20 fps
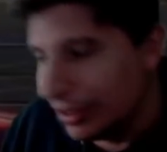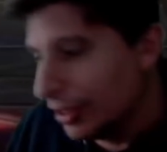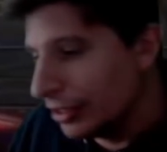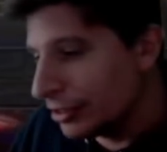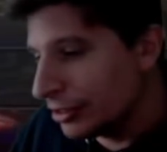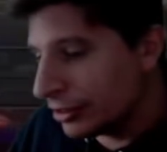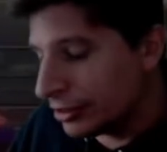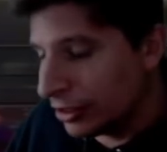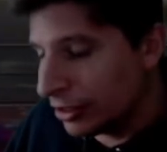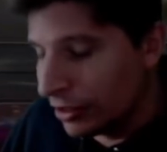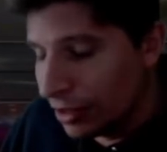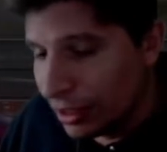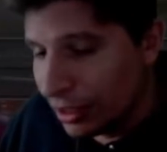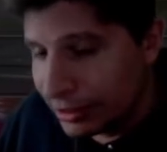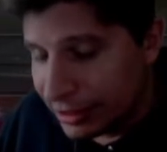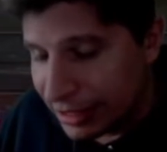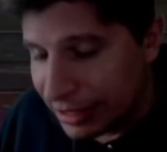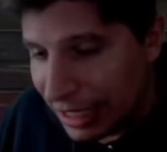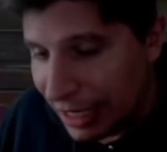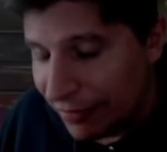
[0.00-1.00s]
Still
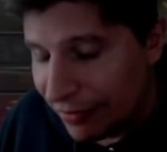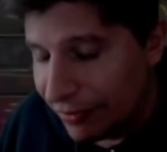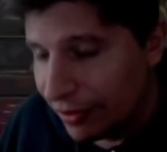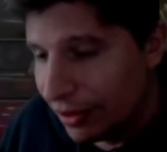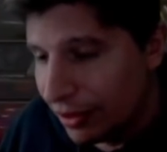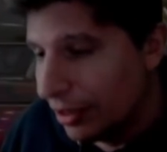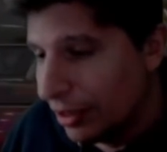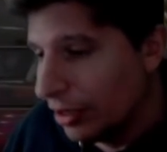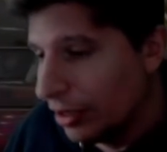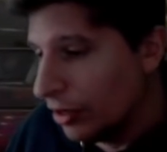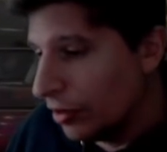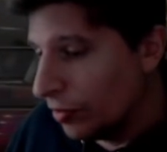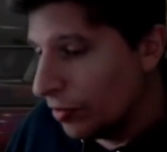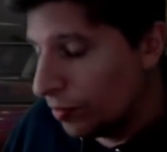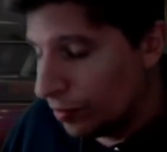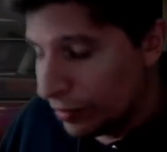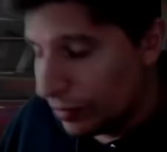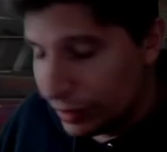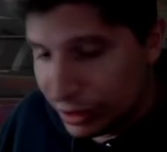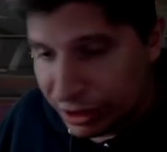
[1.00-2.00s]
unsafe,
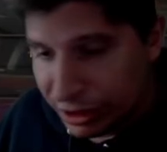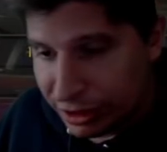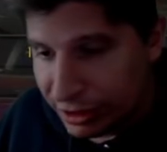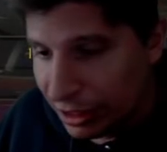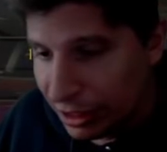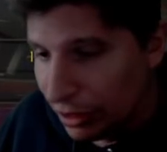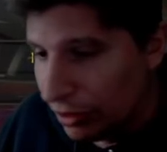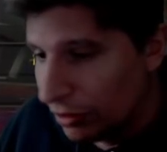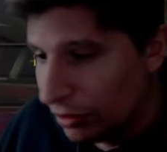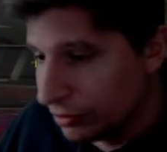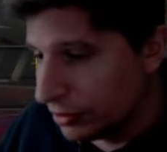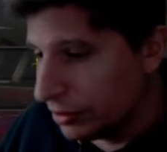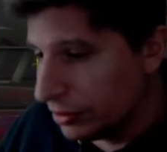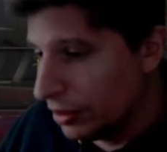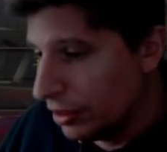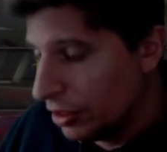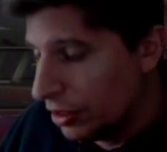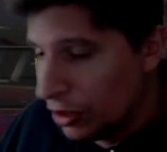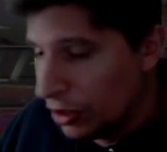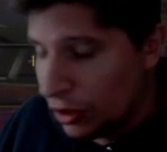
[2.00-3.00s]
still
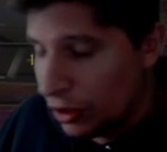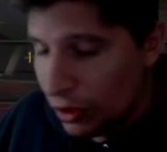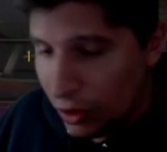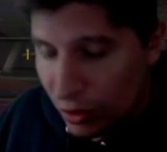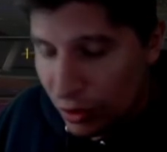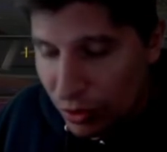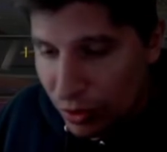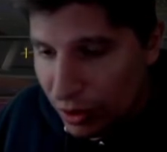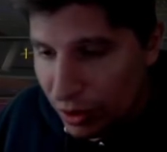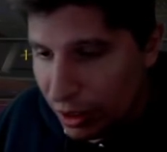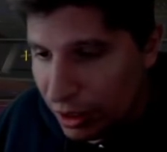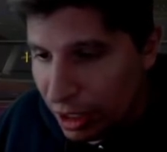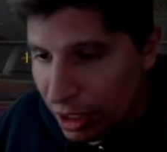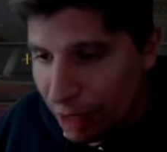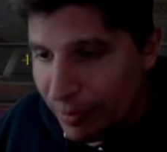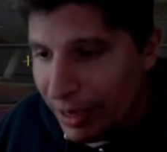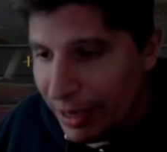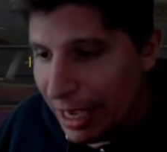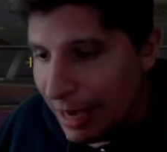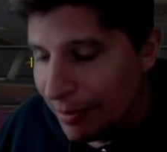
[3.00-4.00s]
going to
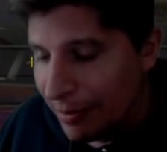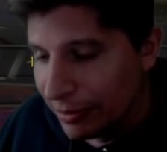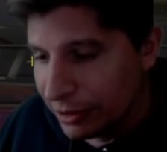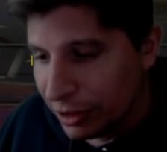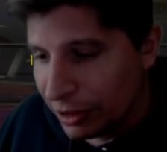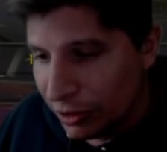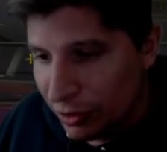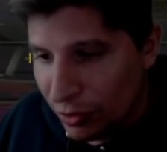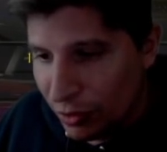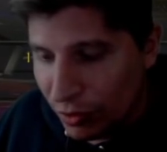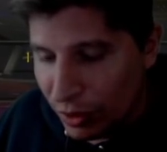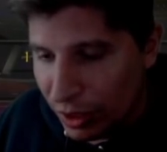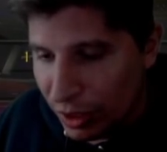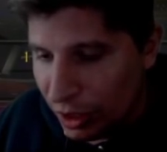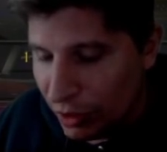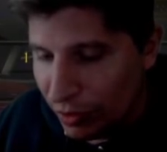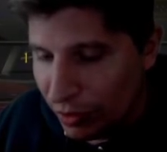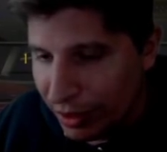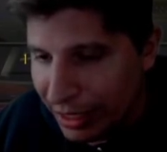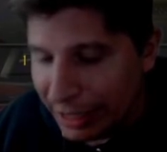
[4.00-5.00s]
be able to, you
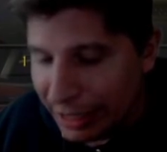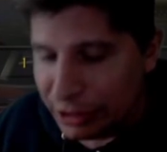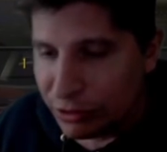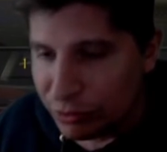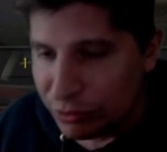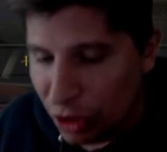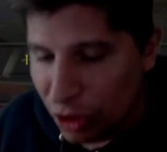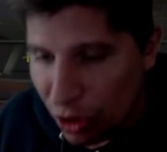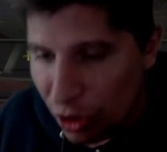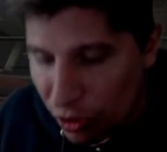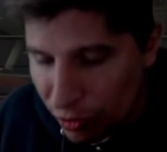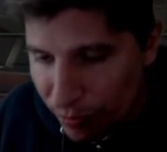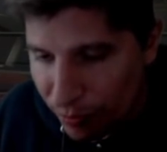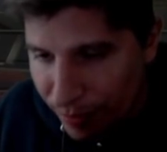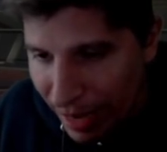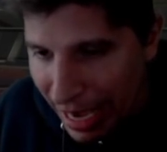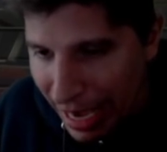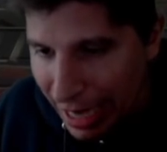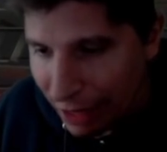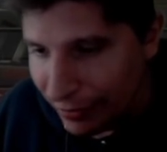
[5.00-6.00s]
know, get your turn
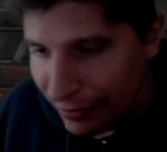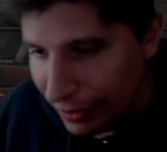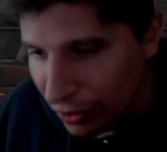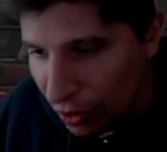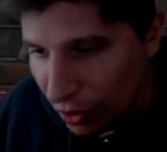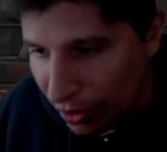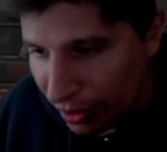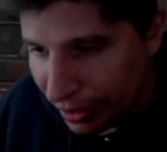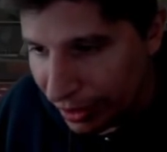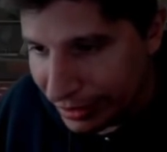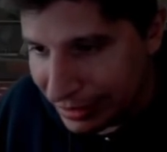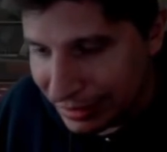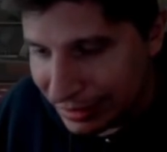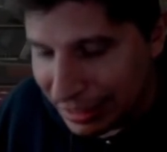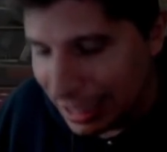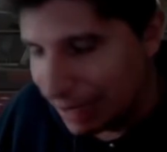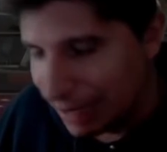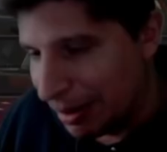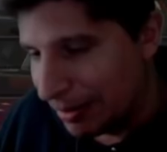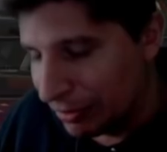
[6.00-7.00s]
back regardless. He's
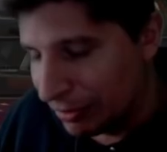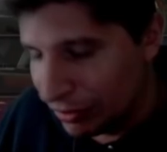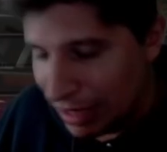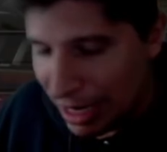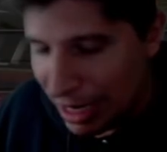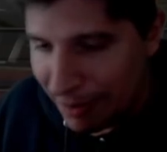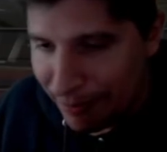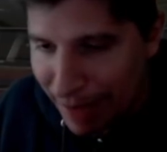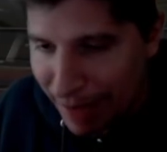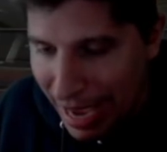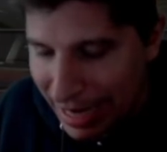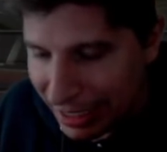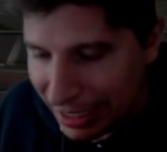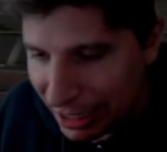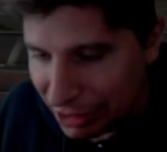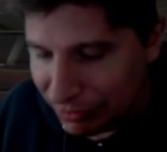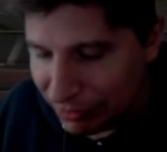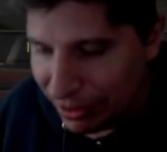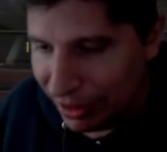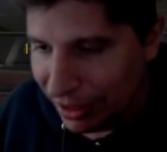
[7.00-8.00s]
not going to be able to do that in
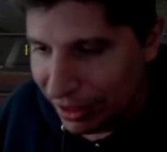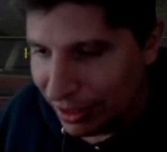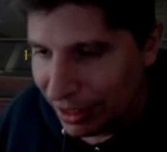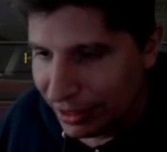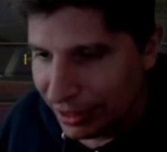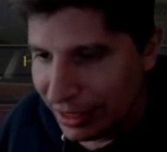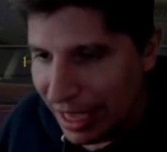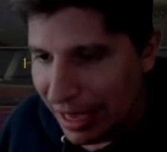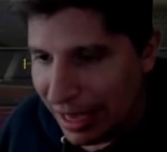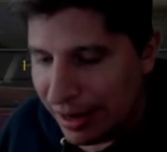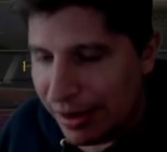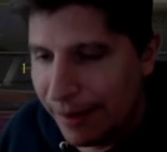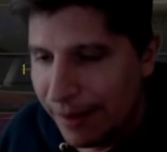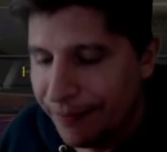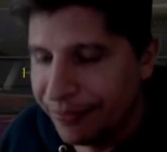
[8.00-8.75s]
backdash or anything like that.